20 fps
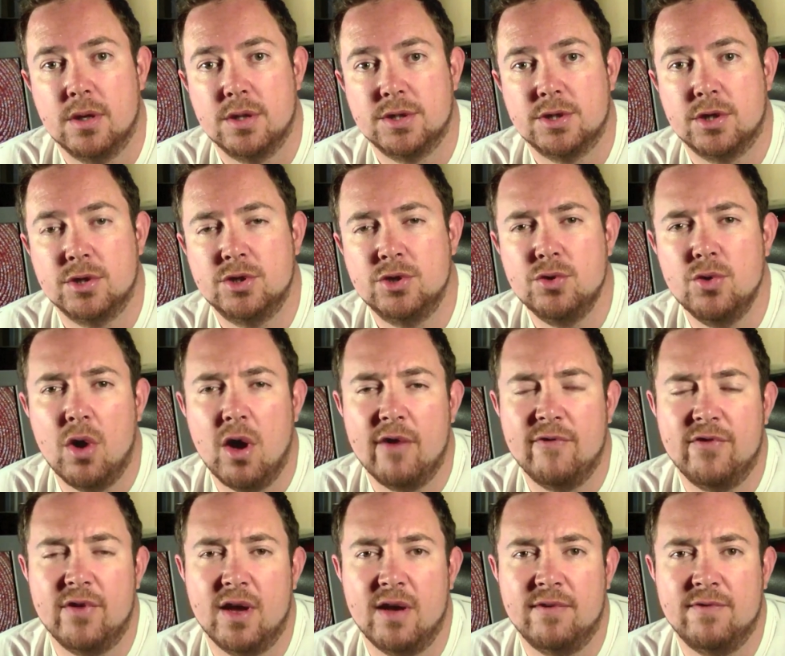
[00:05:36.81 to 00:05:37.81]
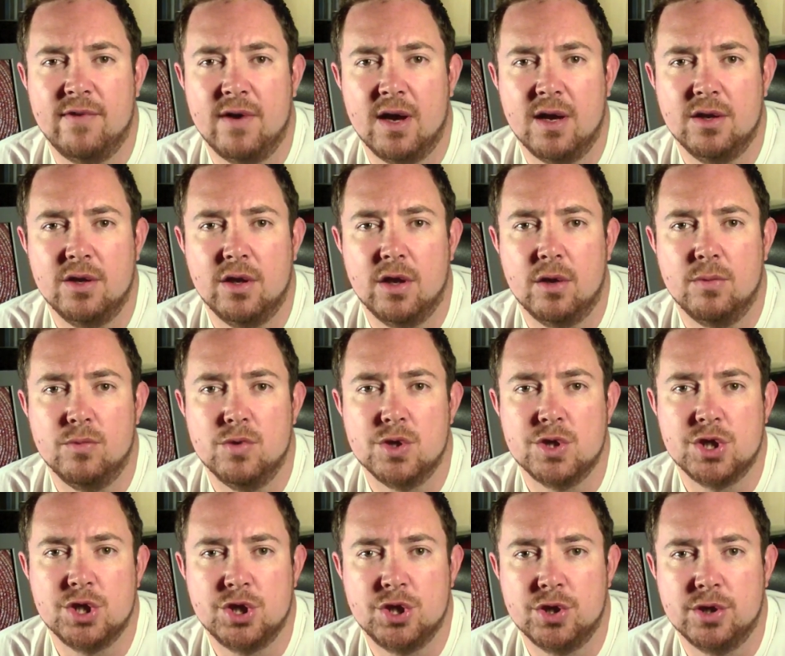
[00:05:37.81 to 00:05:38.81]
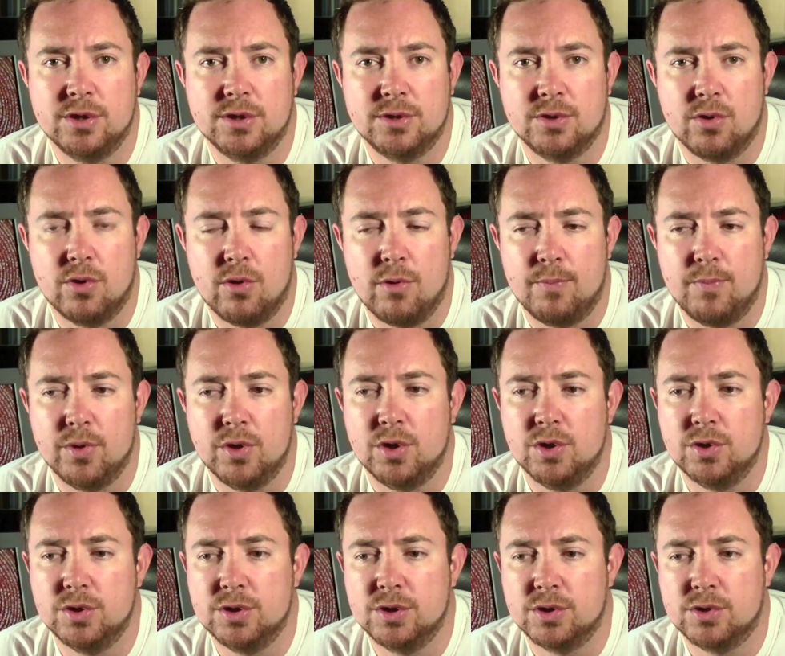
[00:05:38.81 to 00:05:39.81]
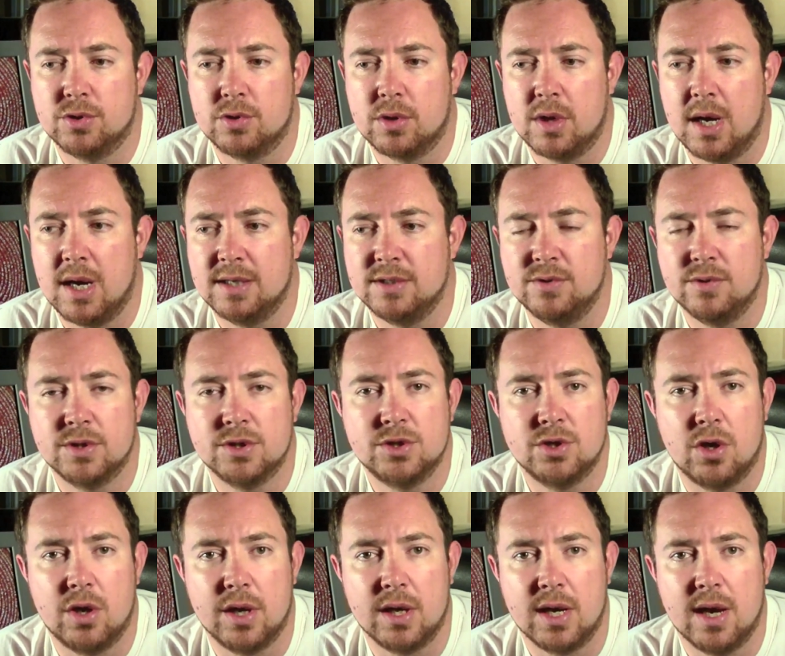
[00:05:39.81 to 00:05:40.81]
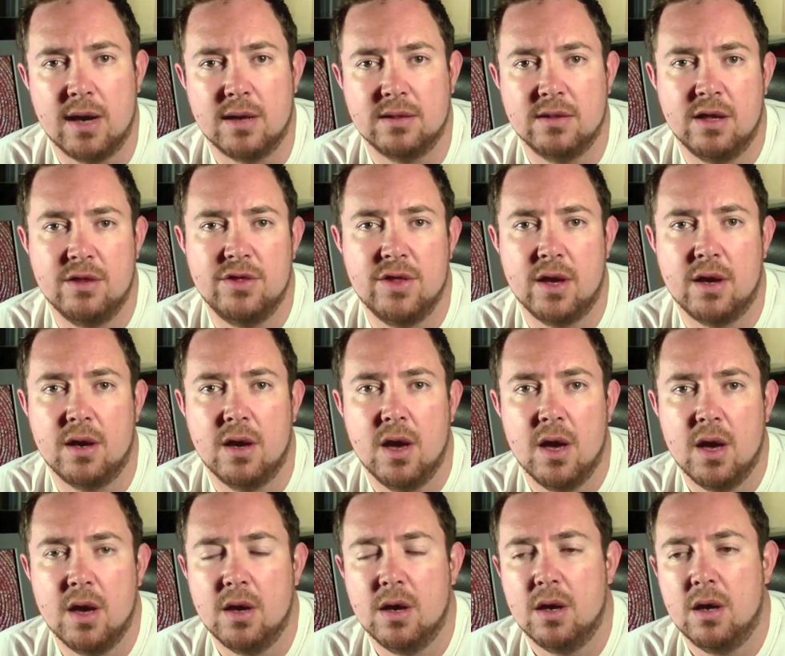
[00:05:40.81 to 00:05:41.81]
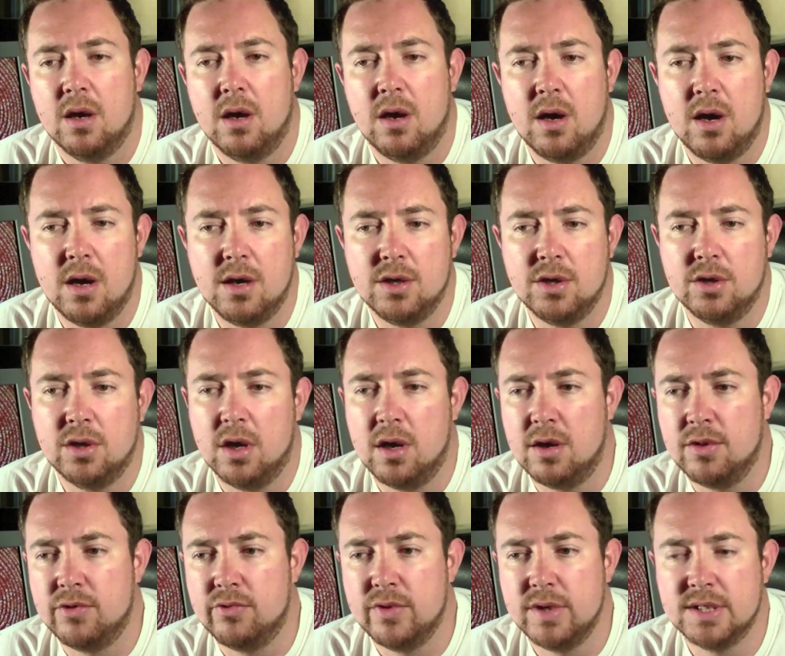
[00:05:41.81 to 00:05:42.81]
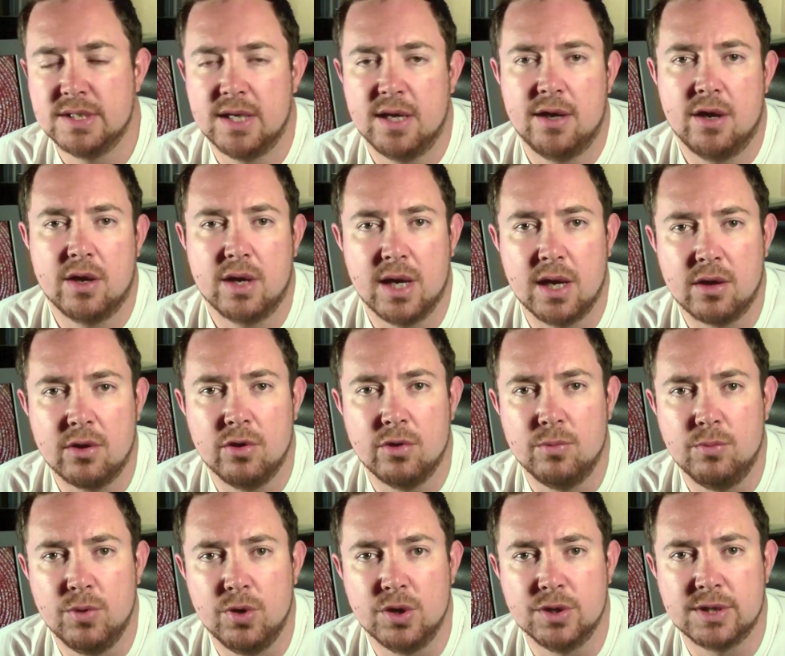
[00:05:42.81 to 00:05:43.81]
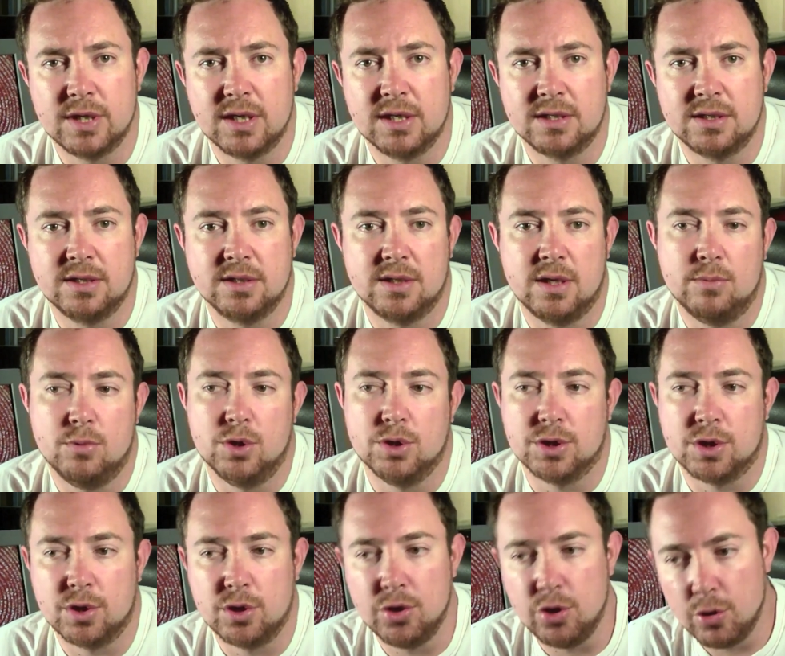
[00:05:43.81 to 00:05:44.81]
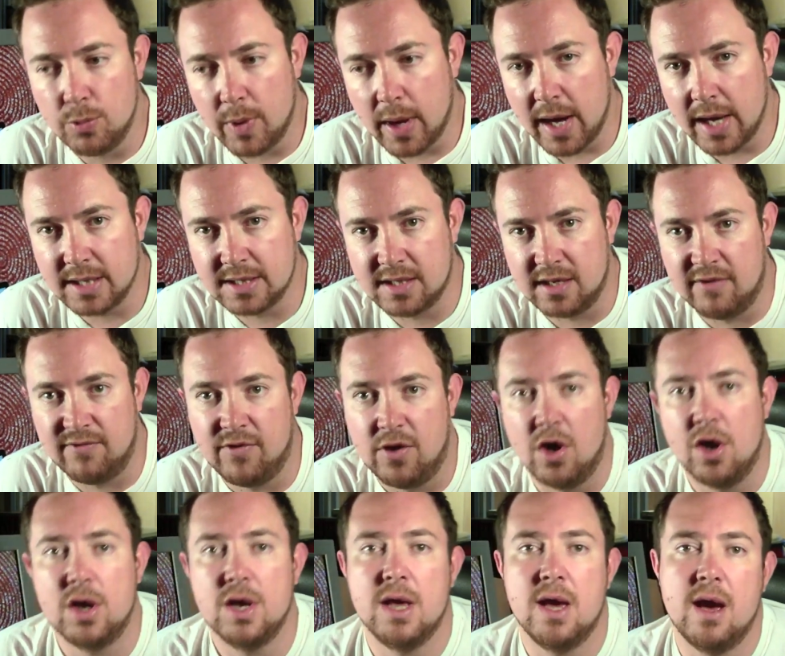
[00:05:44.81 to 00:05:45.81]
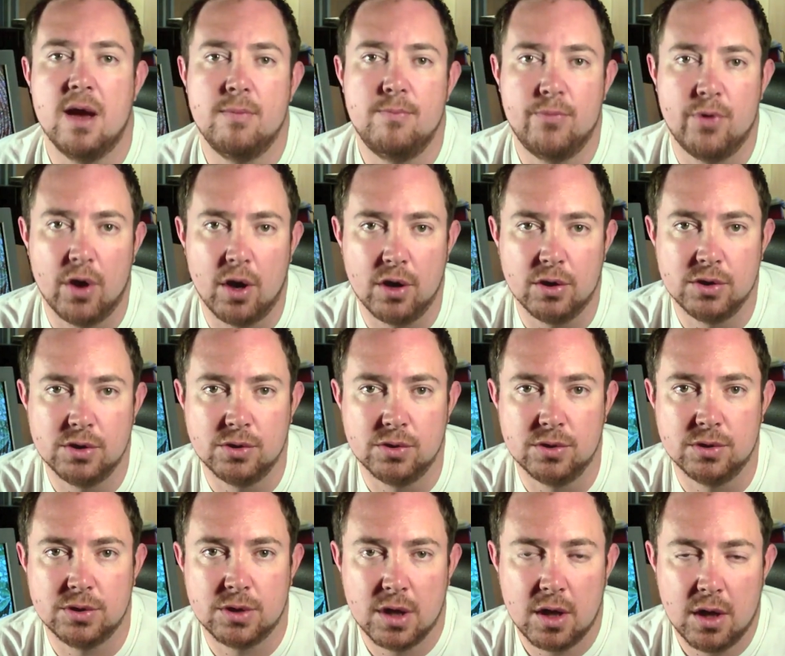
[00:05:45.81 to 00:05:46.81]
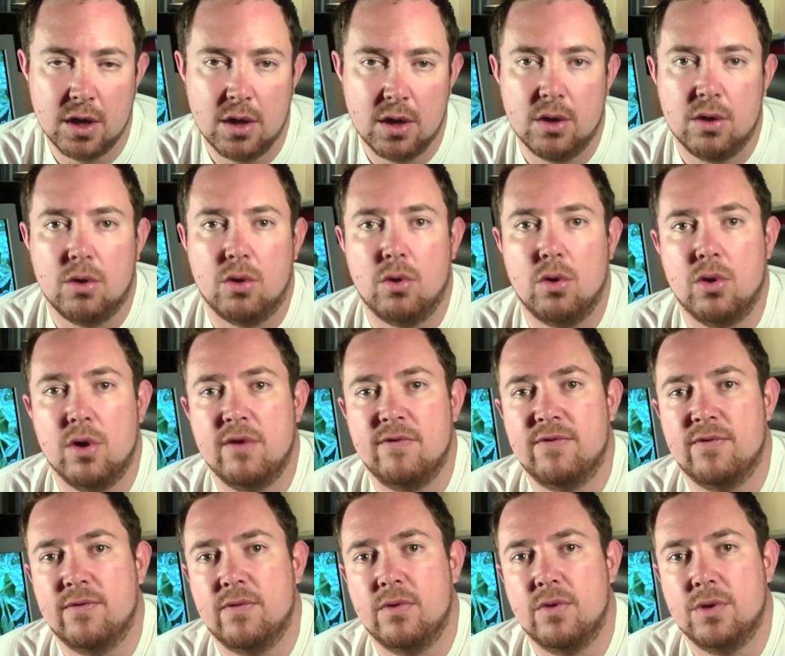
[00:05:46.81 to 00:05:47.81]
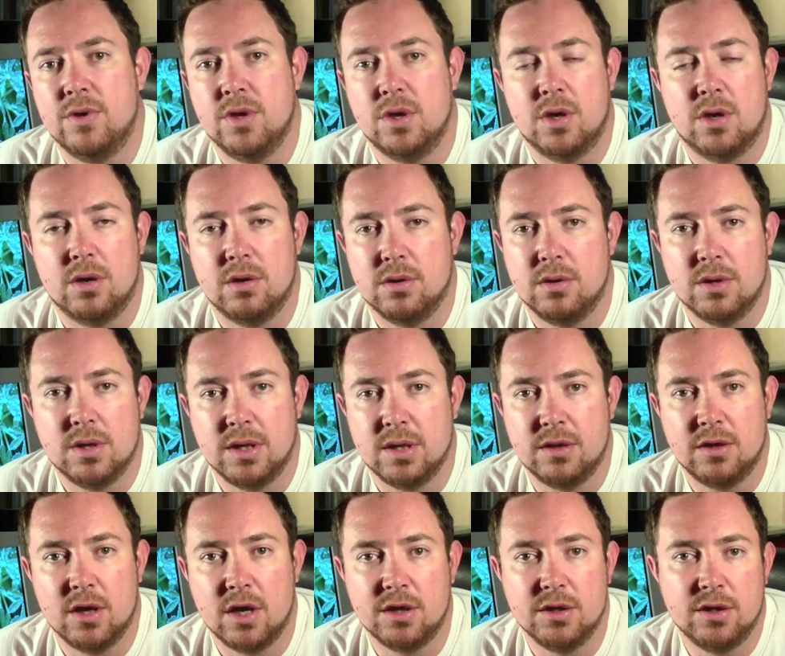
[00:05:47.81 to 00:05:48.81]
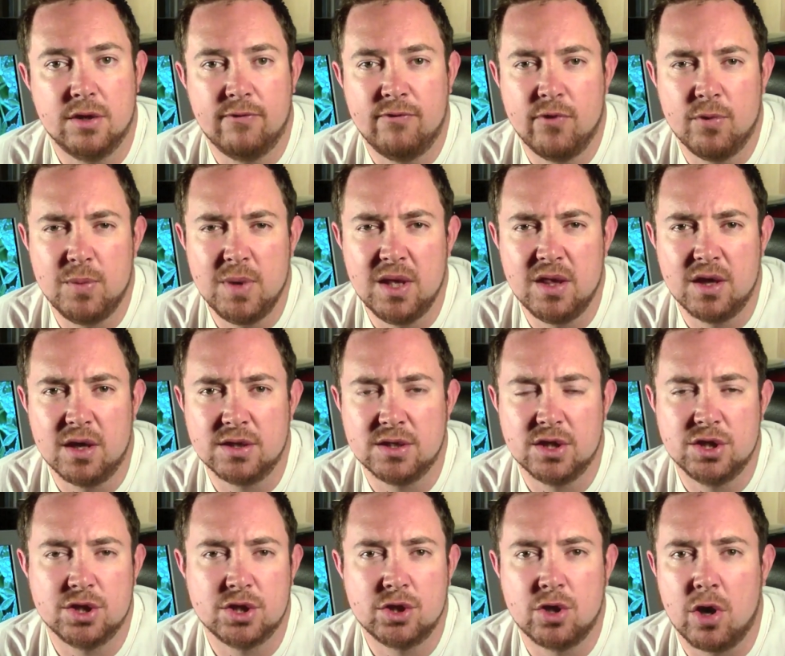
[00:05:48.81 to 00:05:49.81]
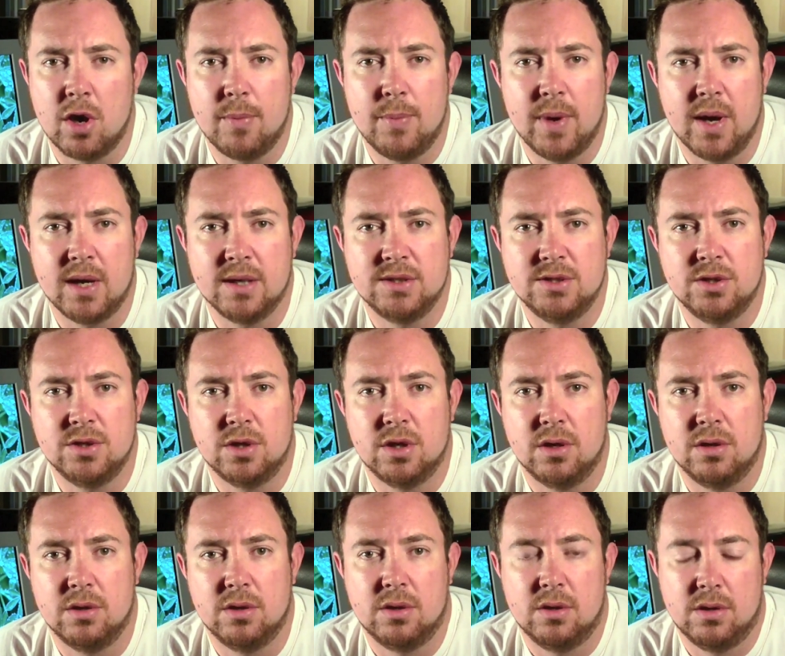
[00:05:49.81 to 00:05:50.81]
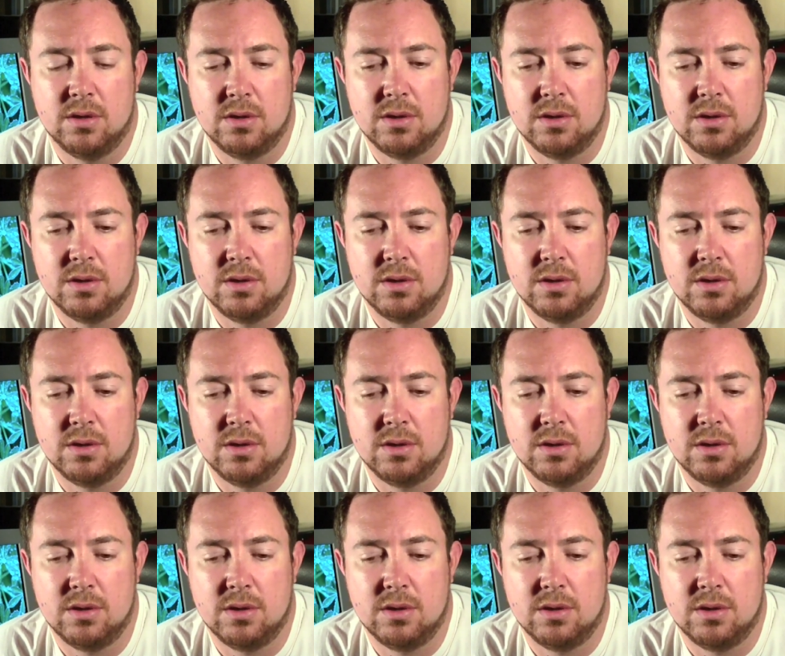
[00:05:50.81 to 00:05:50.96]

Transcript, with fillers: So too often I find, you know, musicians or producers or guys who are starting out, they think, oh, you know, the reason I don't get good music is because I'm using Cubase and if I only had Pro Tools or if, you know, that, for me those are just cop-outs, you know.